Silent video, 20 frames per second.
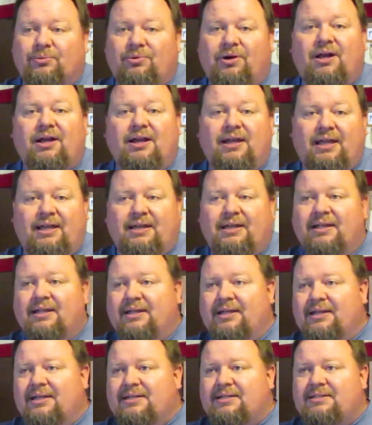
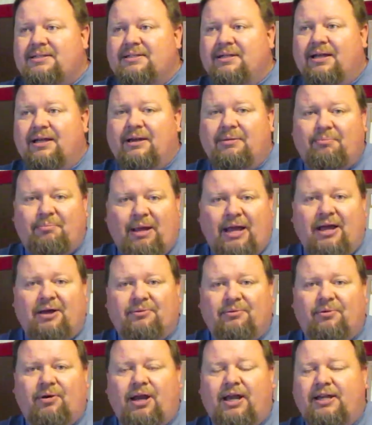rugged
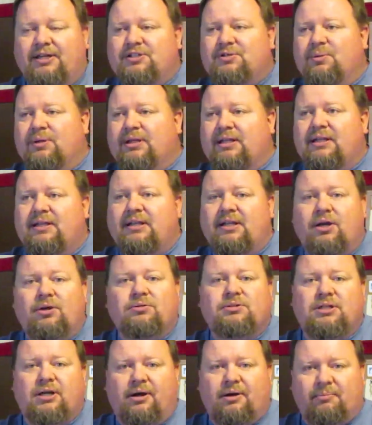mountain range within the
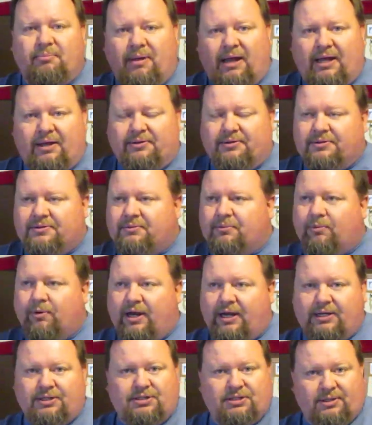Ozark Mountain
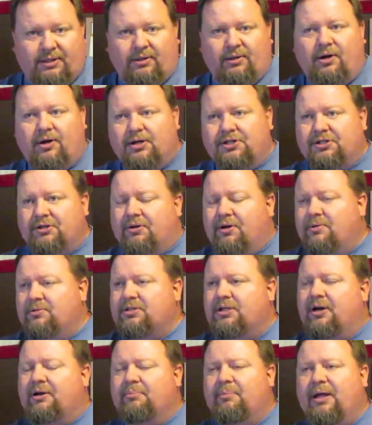range, the larger
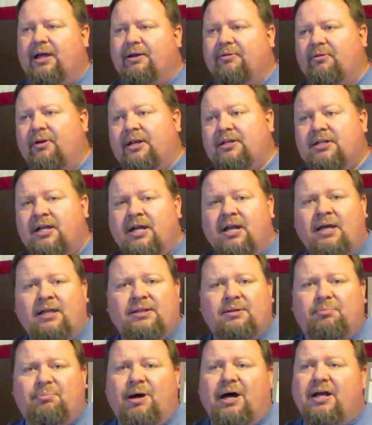Ozark Mountain range.
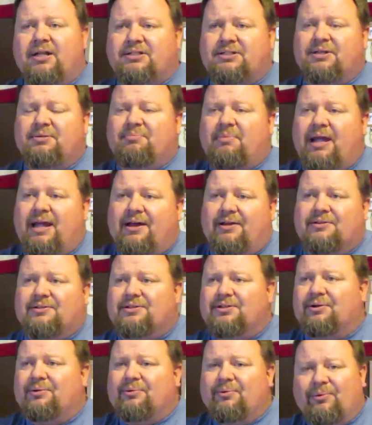The Boston
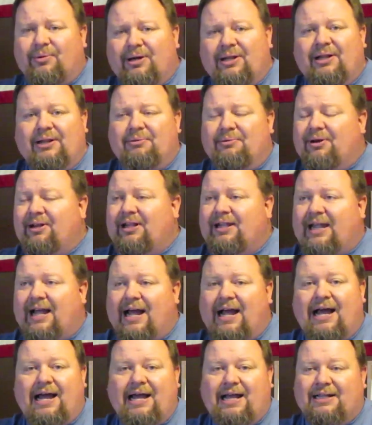Mountains are really, really
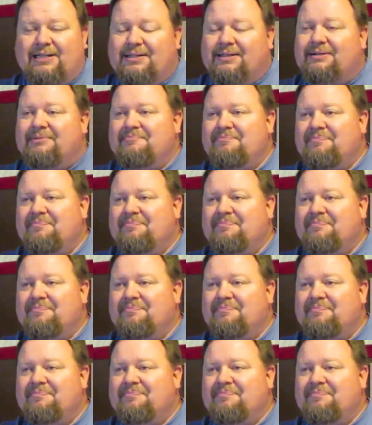high